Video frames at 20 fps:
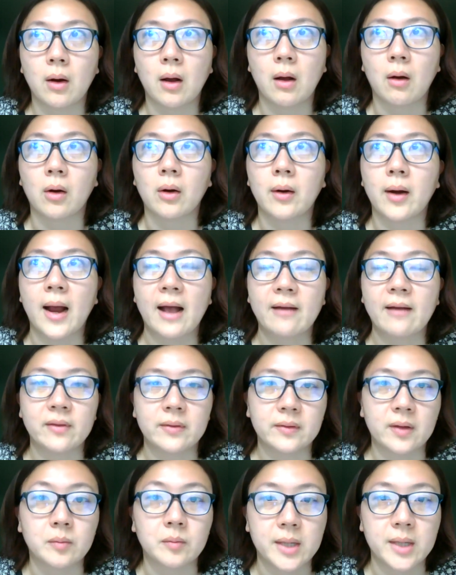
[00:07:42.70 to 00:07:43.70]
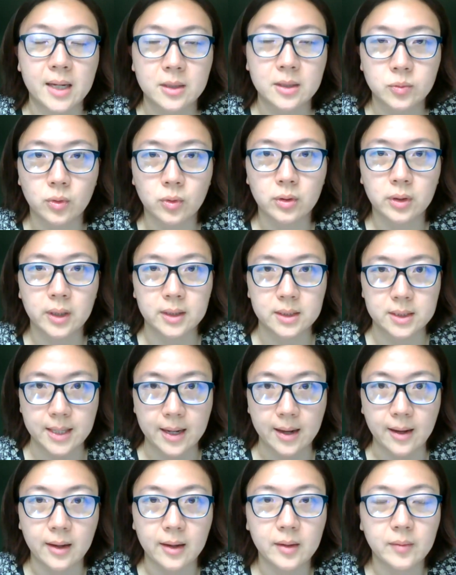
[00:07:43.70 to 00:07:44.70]
are having some networking
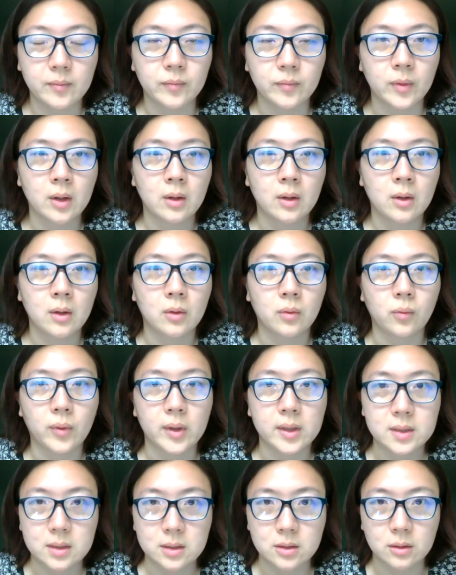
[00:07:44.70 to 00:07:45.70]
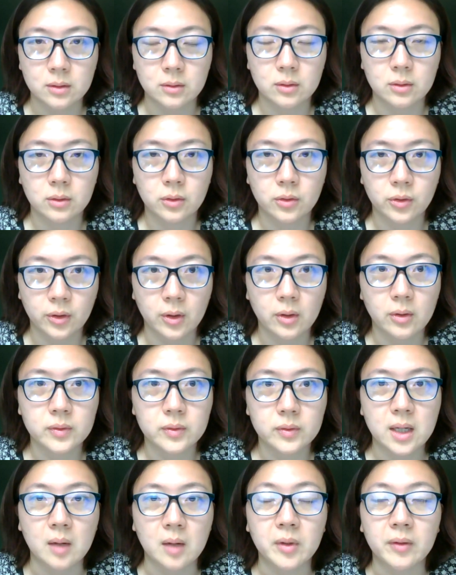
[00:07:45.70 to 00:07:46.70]
time with their
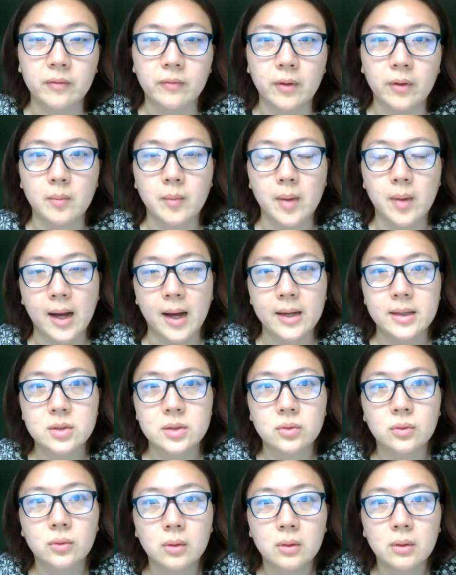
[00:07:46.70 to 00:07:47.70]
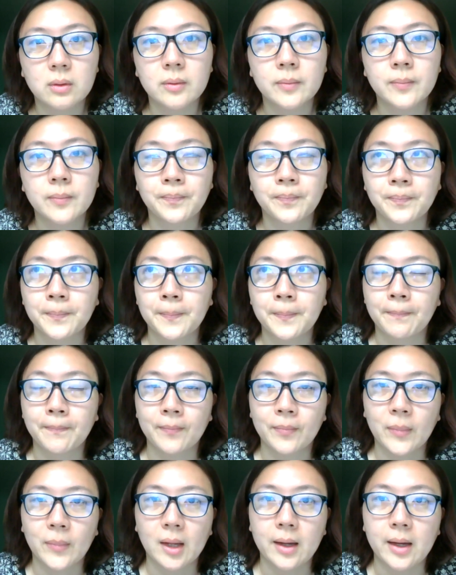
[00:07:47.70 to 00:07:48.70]
girls coming from high school.
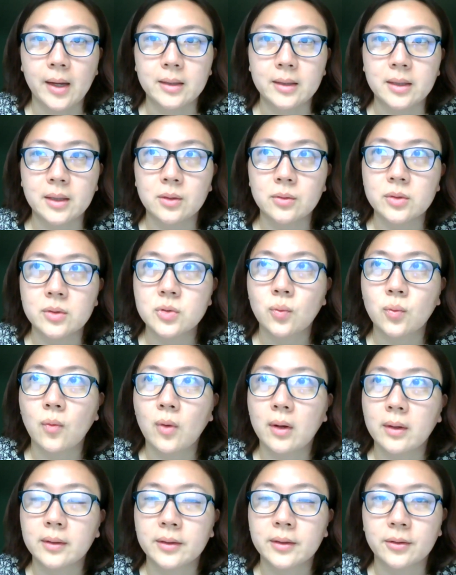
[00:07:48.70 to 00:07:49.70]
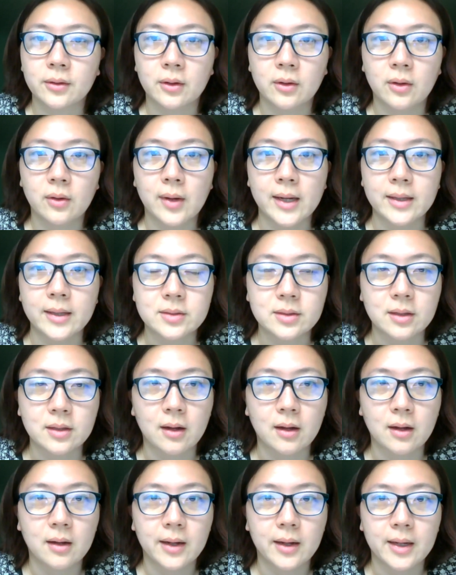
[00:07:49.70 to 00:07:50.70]
And there was one girl I
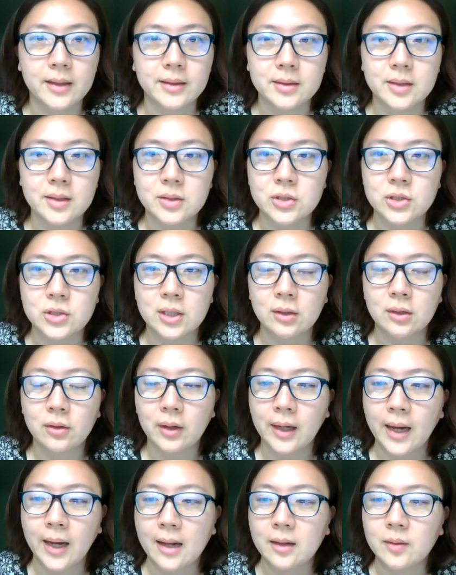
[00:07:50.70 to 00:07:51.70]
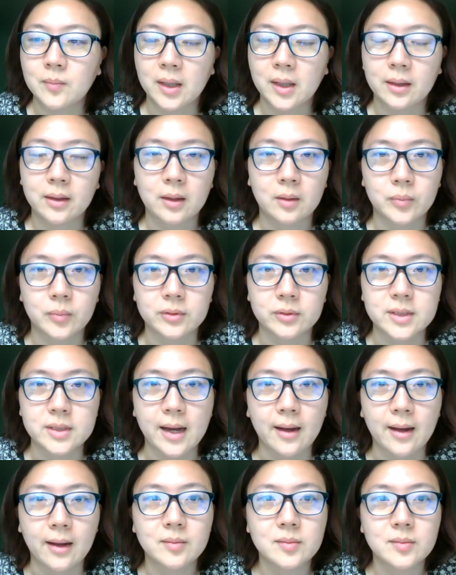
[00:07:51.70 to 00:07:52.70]
saw, and then she looked at me a couple
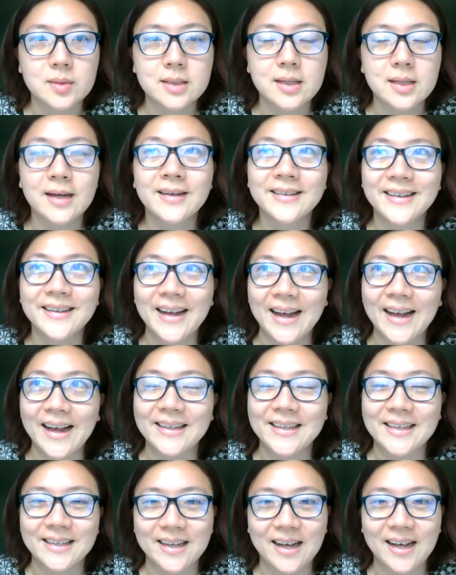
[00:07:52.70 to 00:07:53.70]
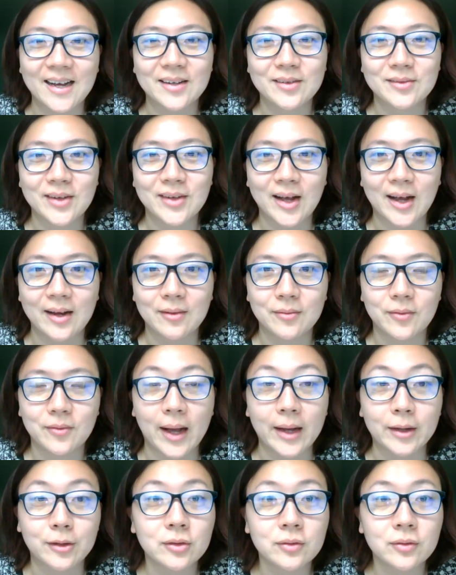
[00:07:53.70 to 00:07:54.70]
times, and then I
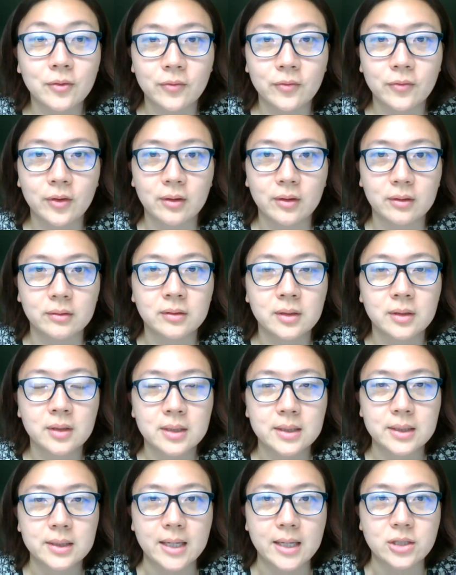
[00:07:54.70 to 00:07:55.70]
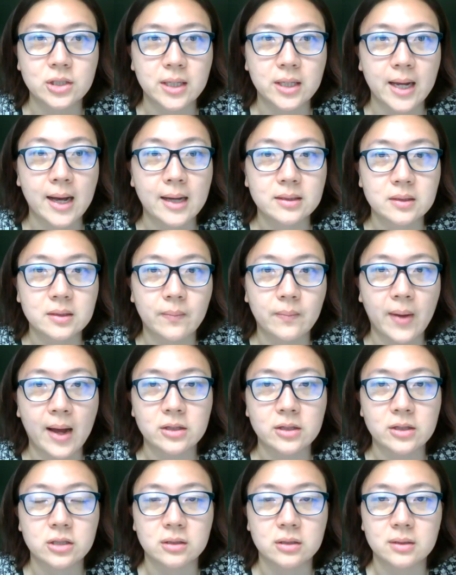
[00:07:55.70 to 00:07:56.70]
could feel that she has a
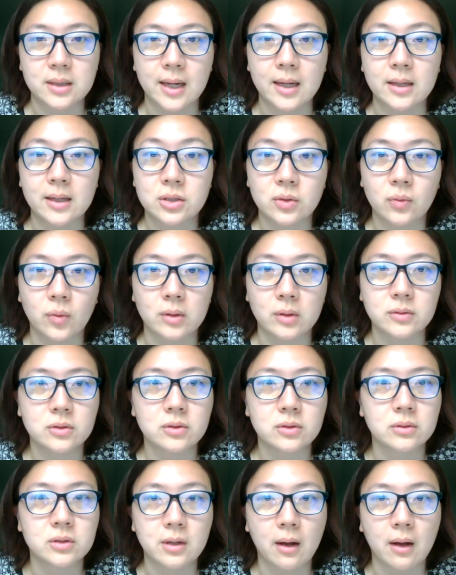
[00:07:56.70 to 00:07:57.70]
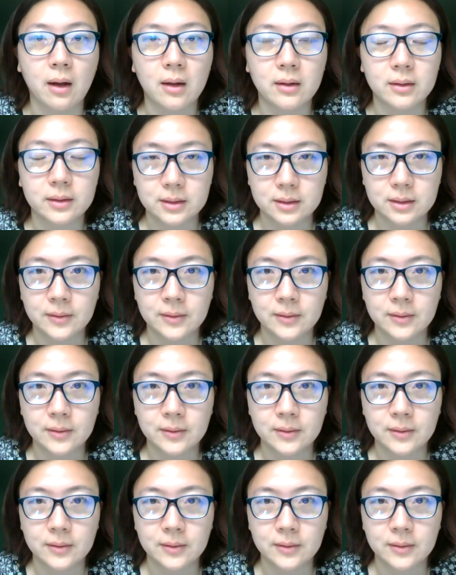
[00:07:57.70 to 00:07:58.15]
passion that she wants to talk,